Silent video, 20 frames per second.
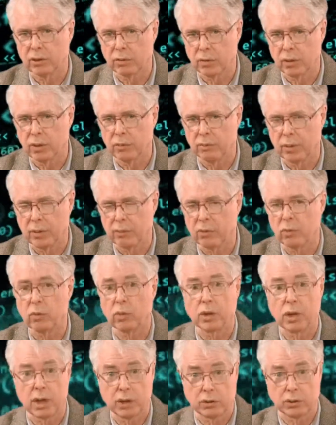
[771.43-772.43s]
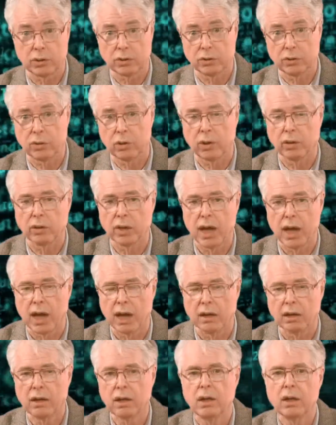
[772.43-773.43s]
between people. We're not just doing
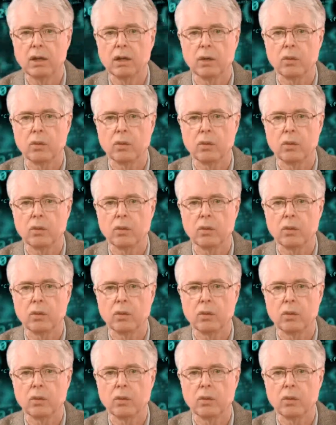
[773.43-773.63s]
that.